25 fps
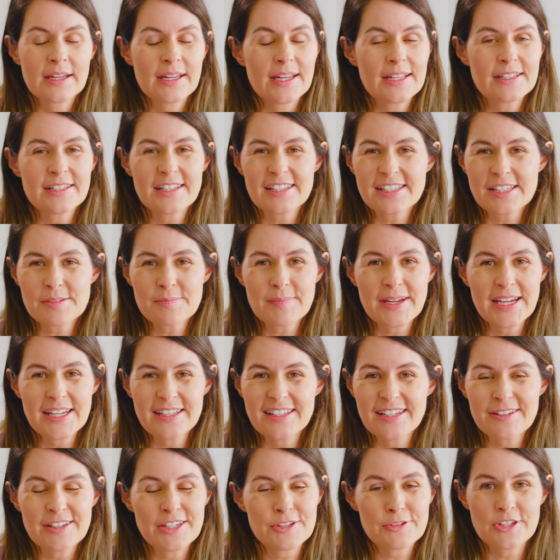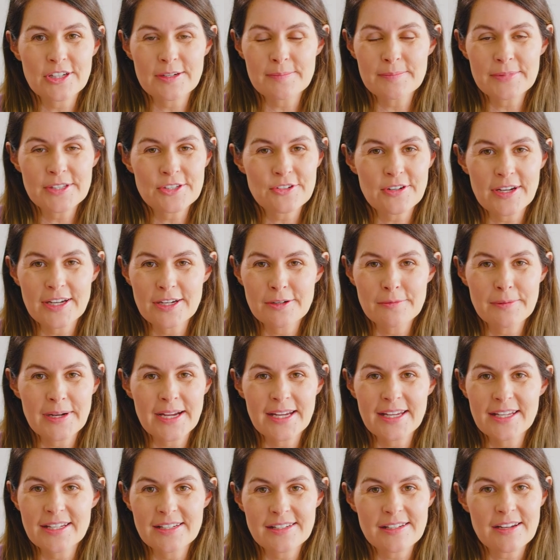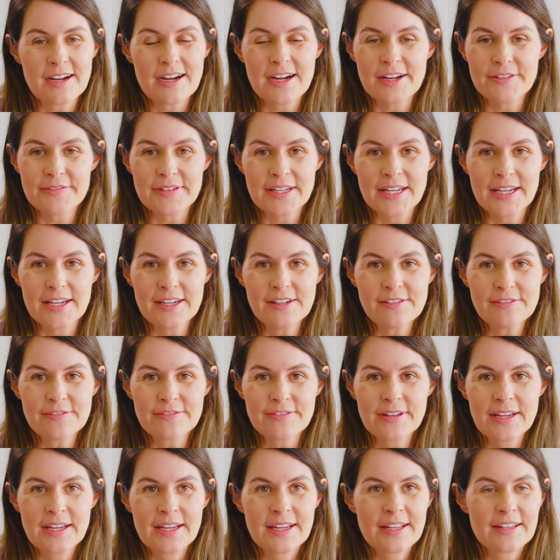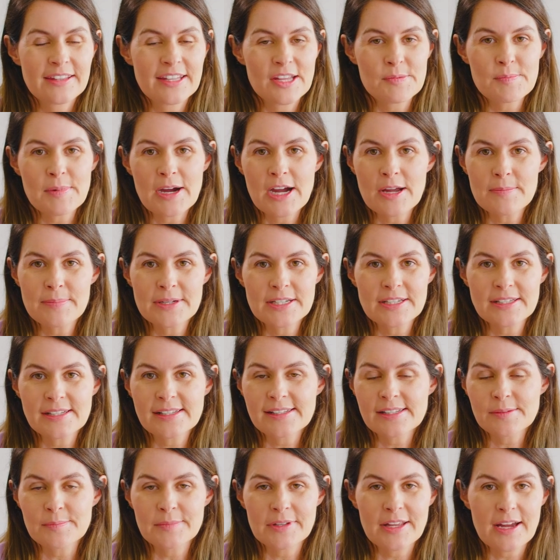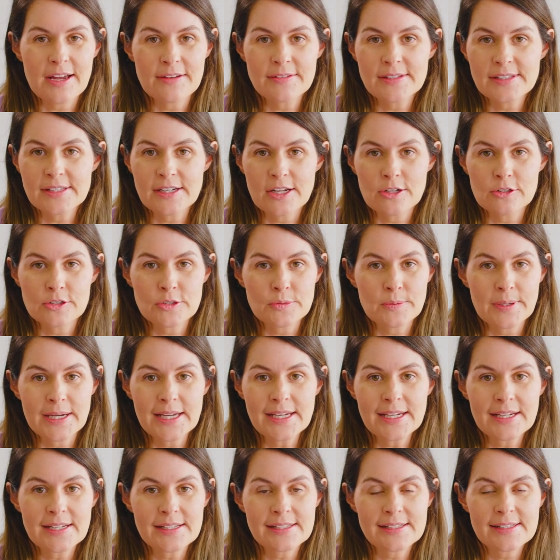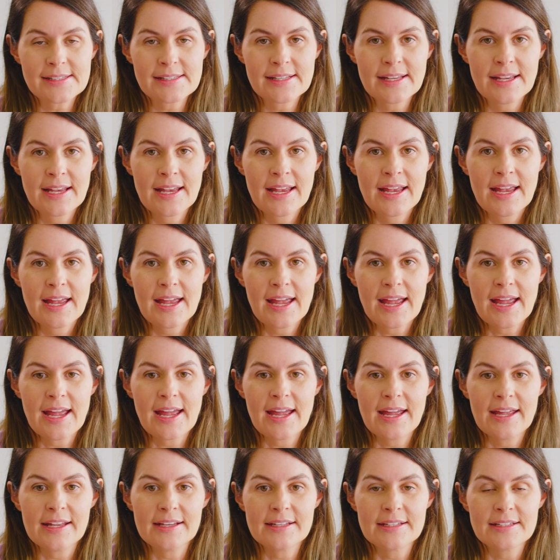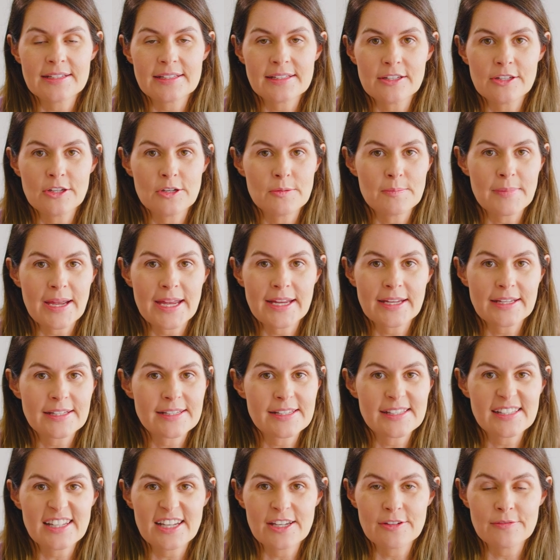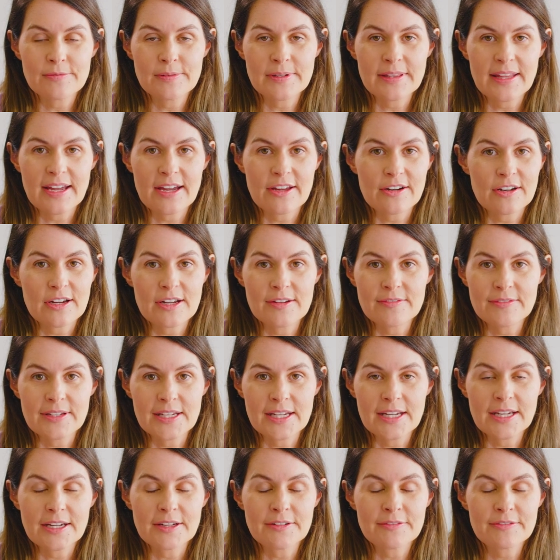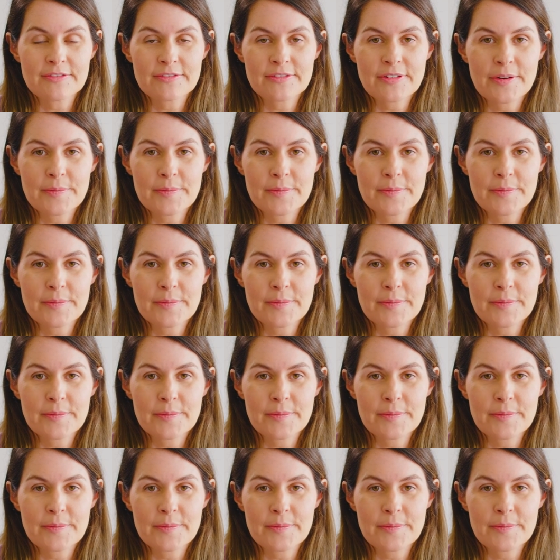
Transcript: It doesn't mean that you'll jump straight away into IVF. There might be just some lifestyle tweaks and you may conceive without IVF.